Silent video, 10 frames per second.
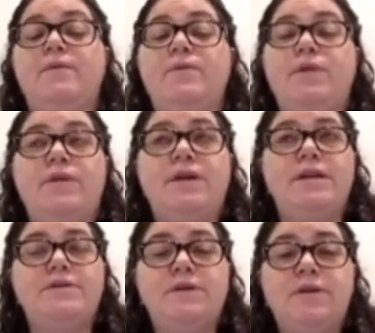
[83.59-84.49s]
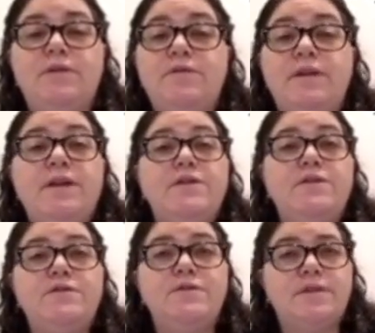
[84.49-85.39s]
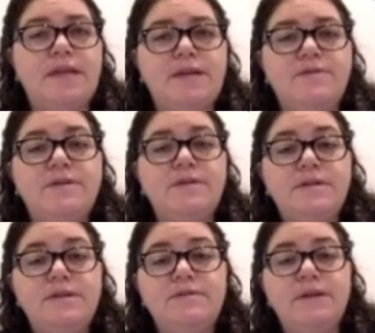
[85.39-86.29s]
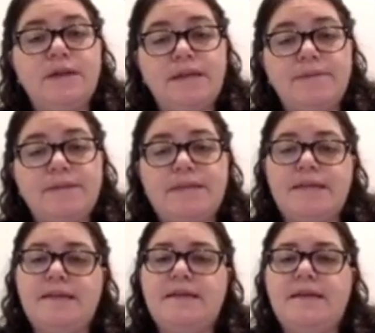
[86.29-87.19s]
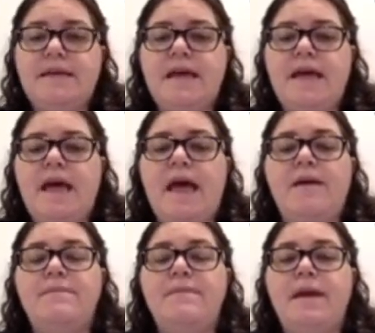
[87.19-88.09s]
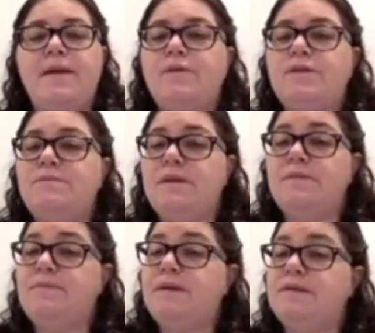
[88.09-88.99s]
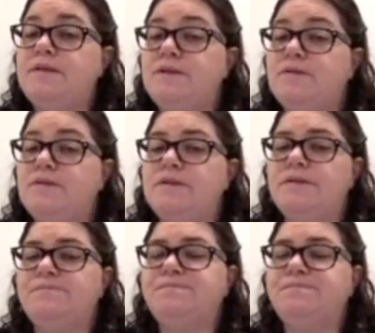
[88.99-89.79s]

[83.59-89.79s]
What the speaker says: whether I need to include videos or sound to collect my data, and which method best suits.